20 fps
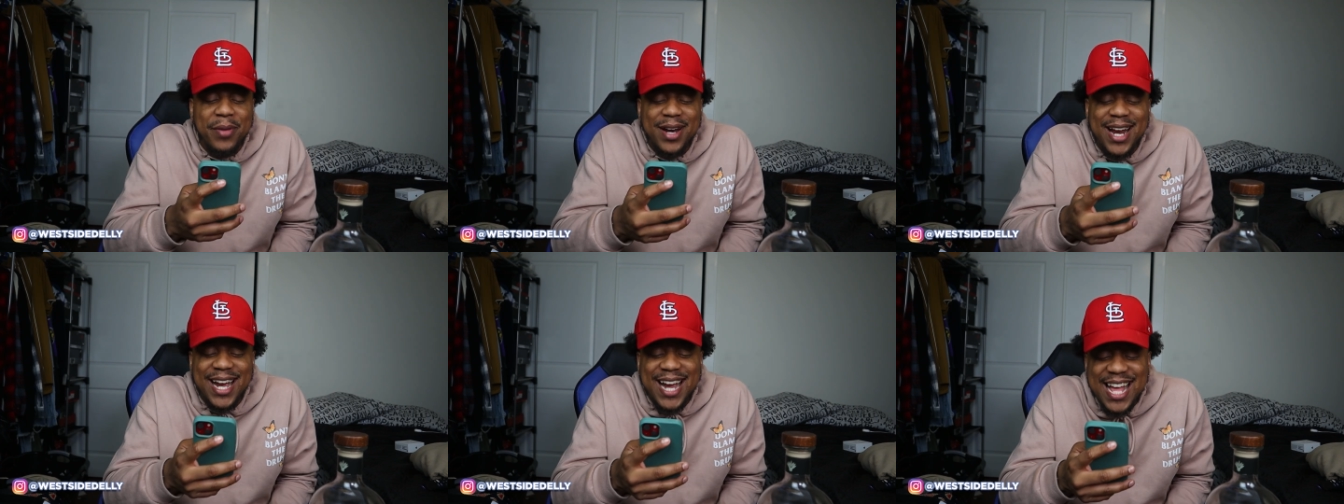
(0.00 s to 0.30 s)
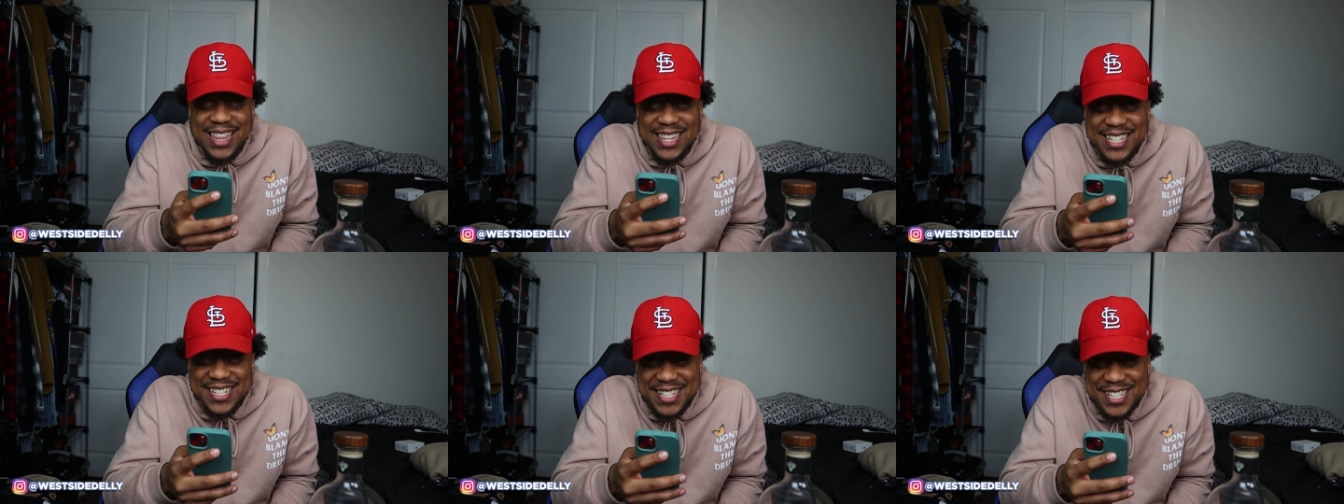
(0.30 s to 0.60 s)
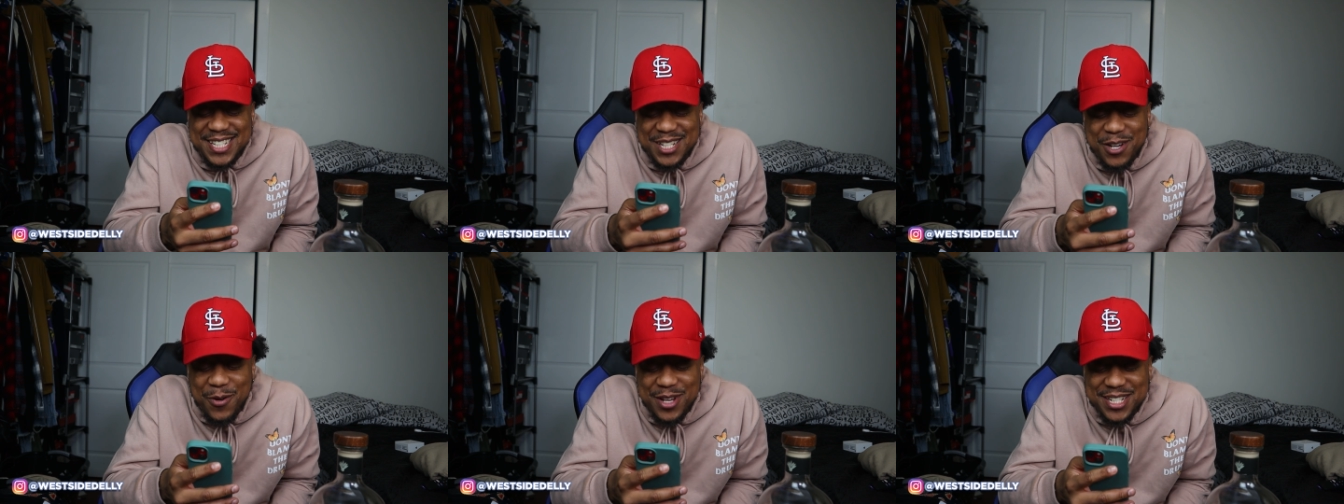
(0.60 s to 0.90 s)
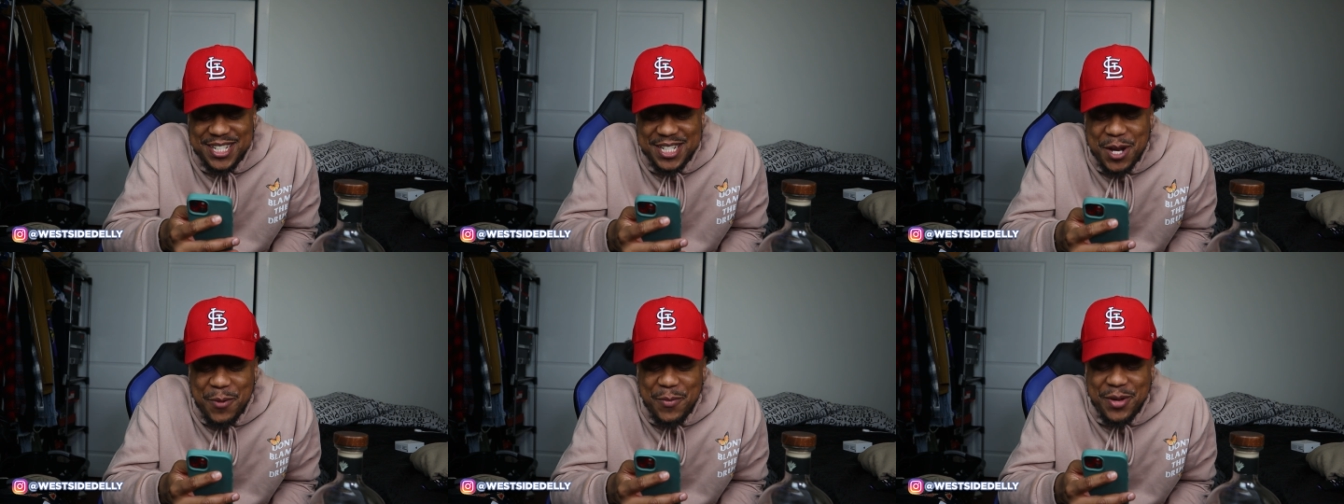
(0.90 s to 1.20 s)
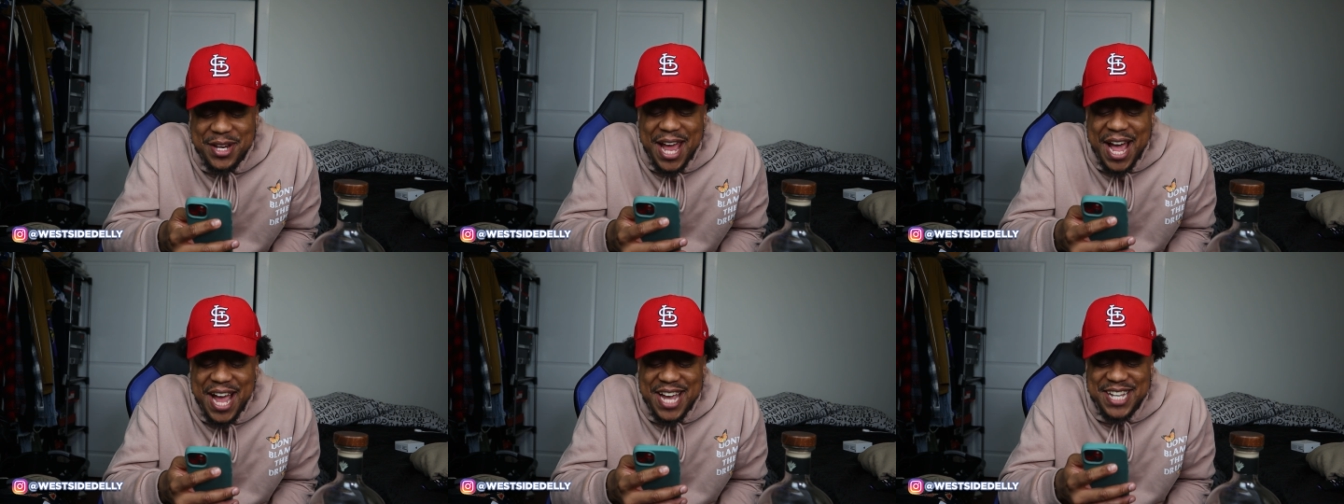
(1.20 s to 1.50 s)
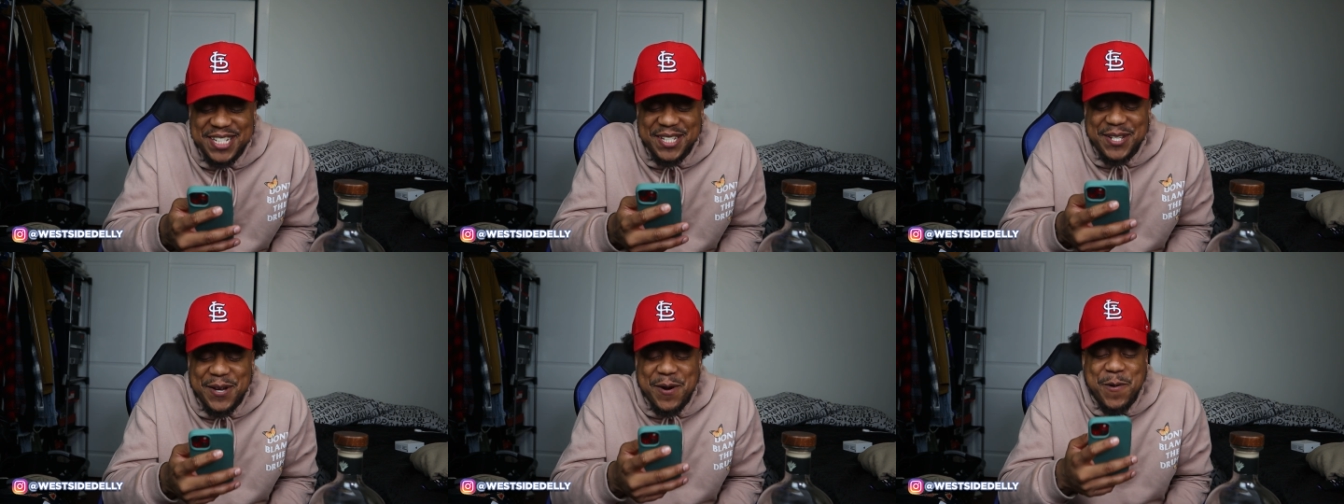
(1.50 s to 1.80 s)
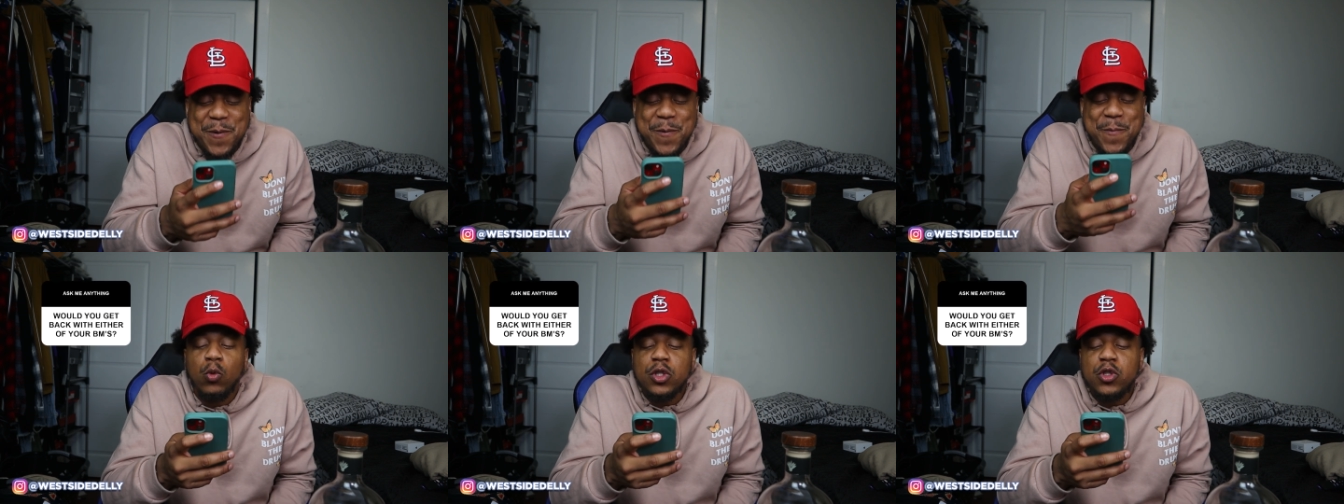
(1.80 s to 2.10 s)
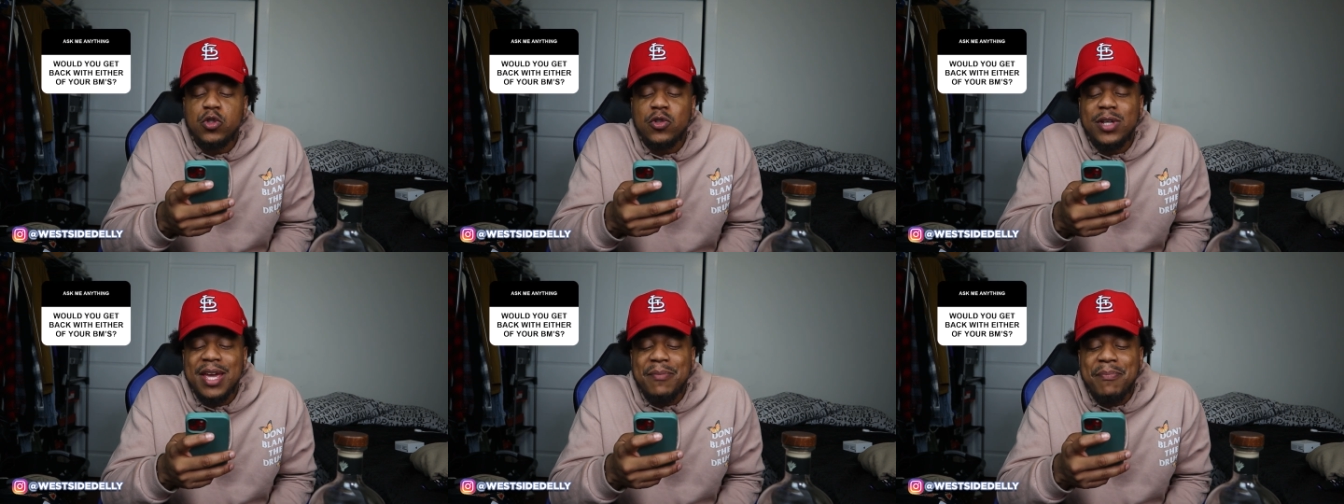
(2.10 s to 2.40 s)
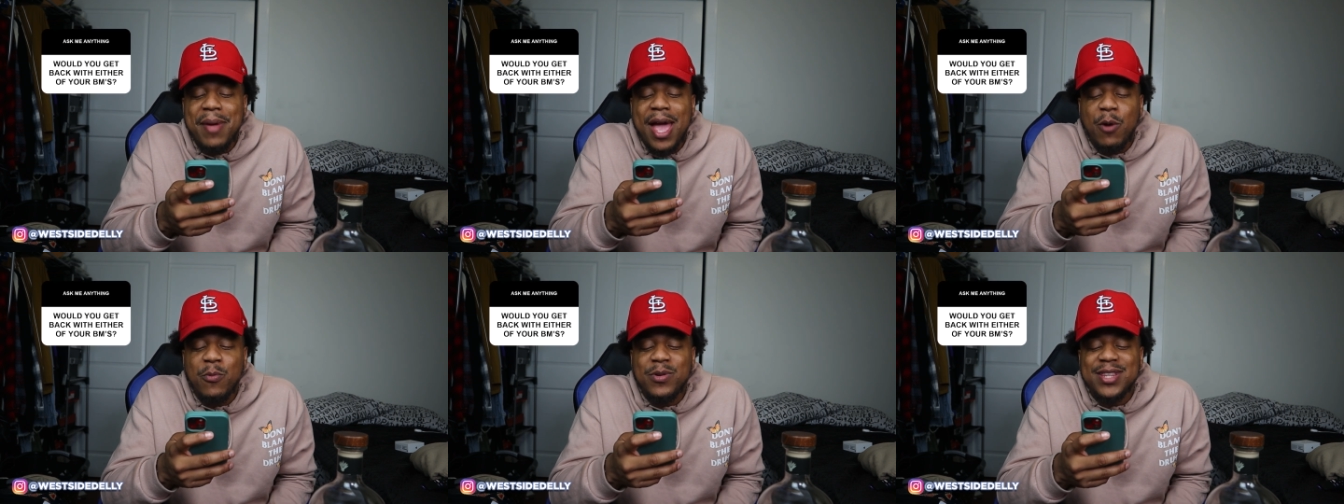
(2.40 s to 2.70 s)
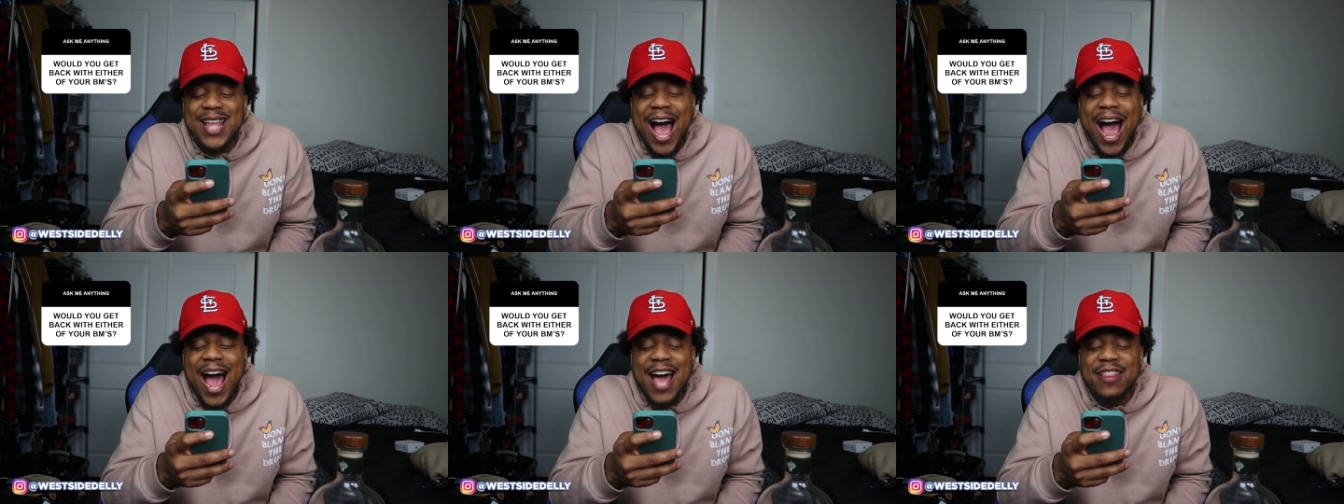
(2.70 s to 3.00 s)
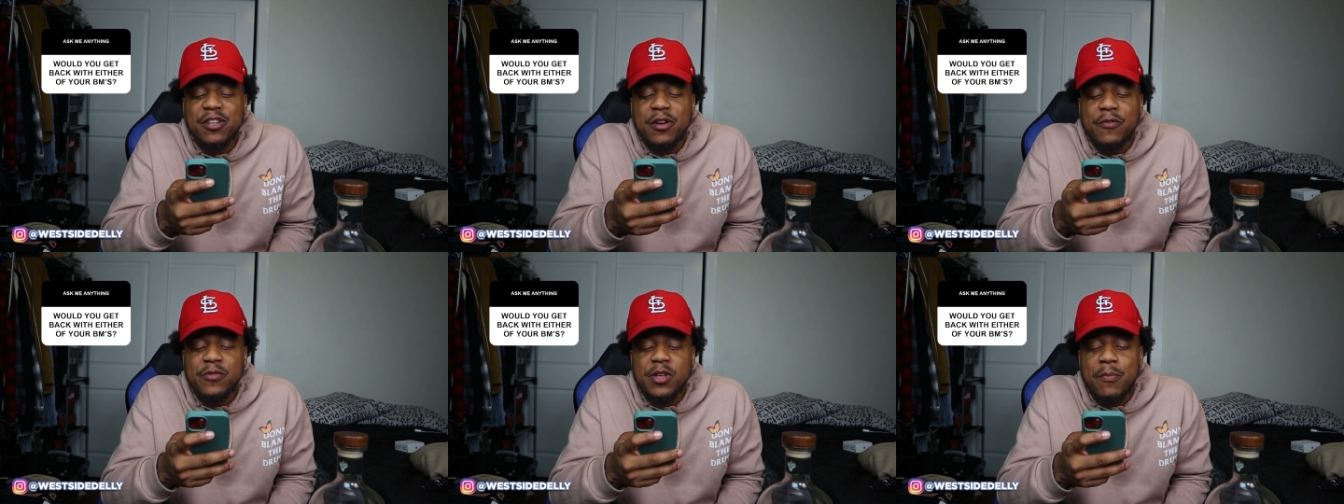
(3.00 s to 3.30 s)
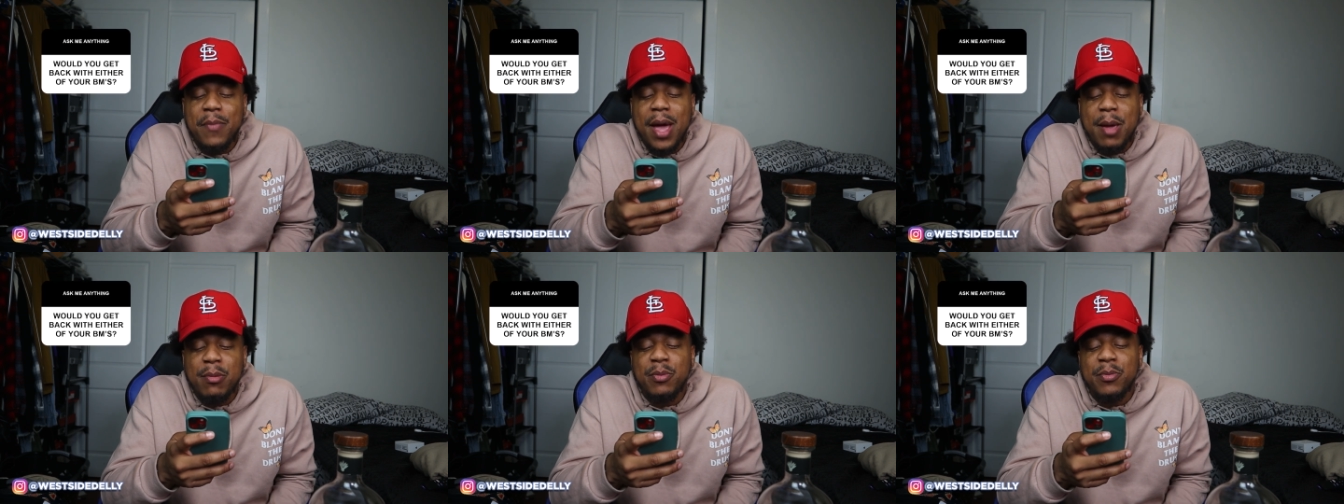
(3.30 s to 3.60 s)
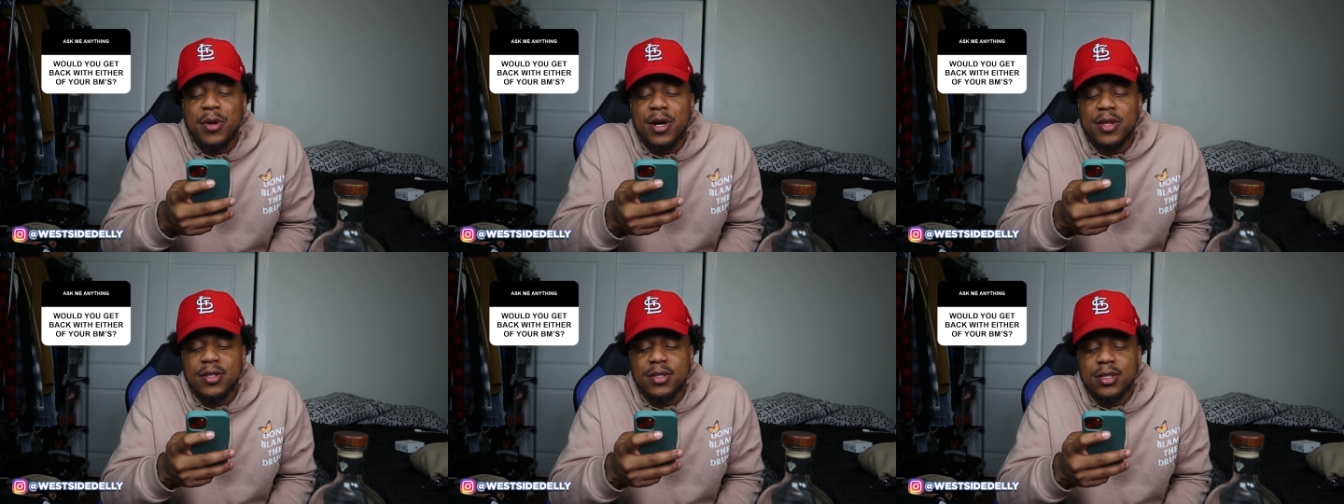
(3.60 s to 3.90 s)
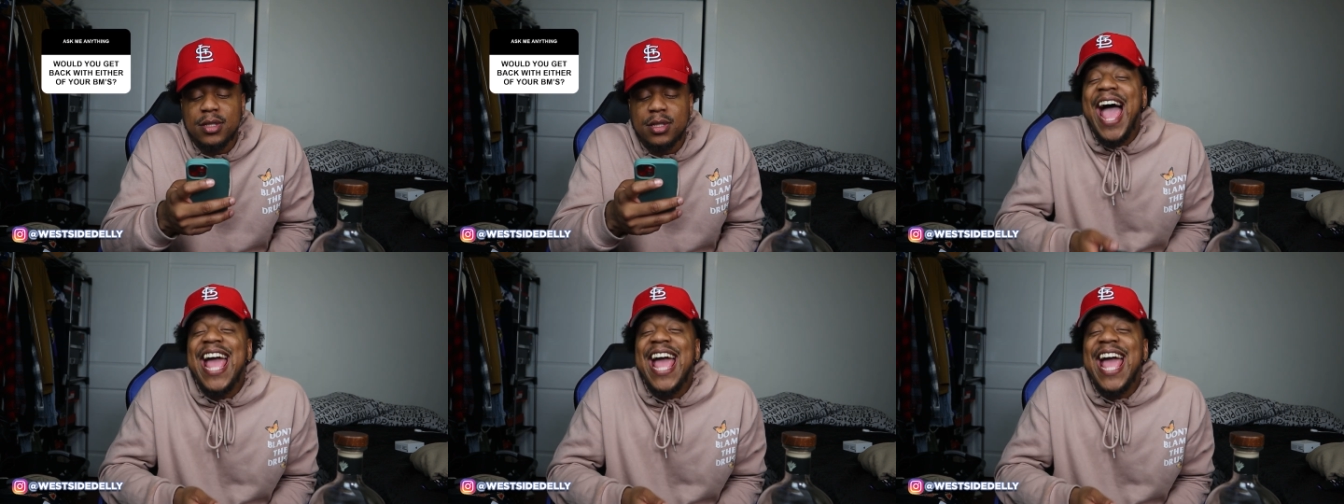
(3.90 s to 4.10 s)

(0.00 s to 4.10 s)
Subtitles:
But I got this as question number 9, so would you get back with either of your baby mothers?